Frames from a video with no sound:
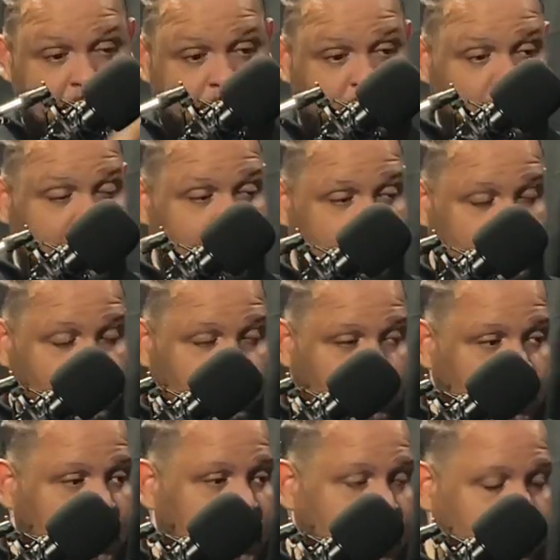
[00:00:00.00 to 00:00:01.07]
of whoever you're
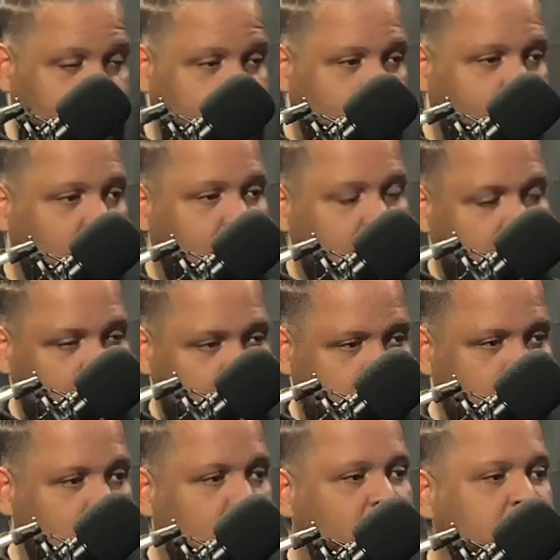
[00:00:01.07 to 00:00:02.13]
looking out for or
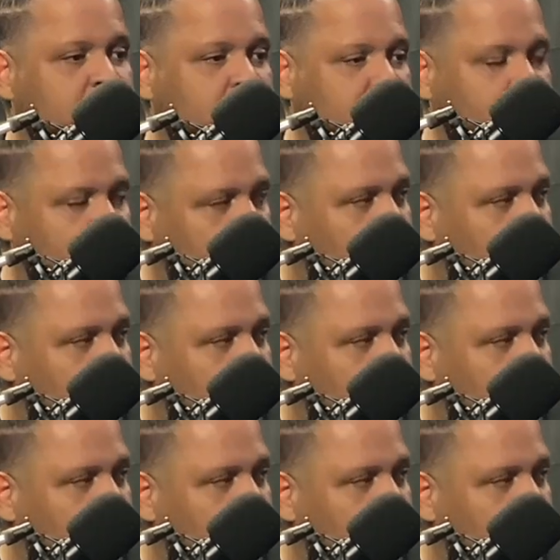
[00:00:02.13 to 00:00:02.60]
servicing,